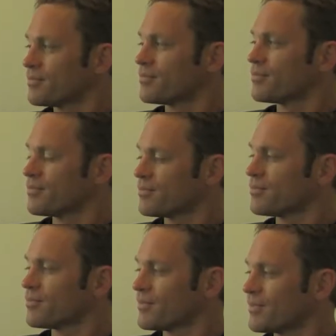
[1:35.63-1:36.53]

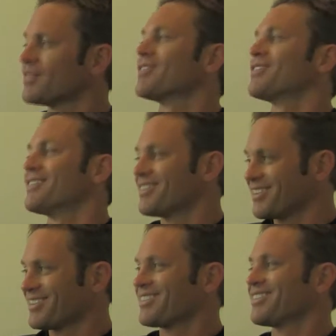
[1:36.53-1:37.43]

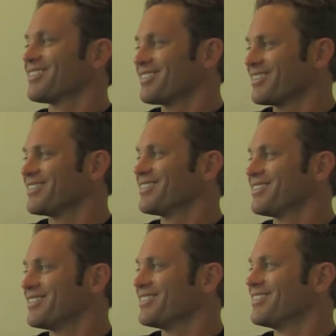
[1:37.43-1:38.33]

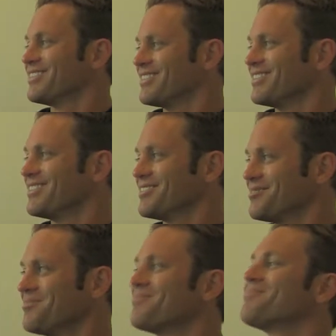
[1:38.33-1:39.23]

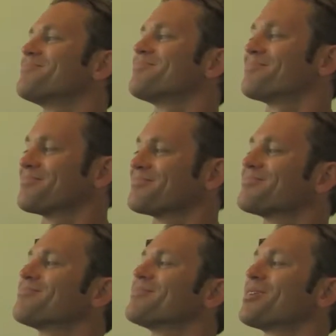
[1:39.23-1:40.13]

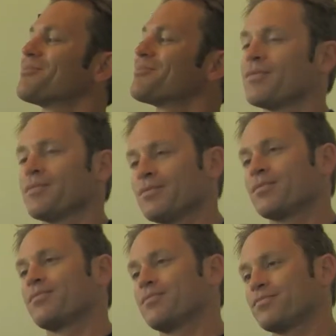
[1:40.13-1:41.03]

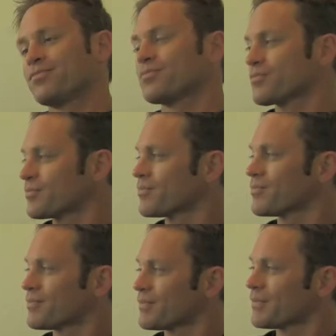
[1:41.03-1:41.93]

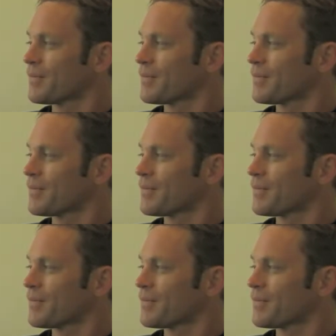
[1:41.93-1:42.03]
This person isn't speaking.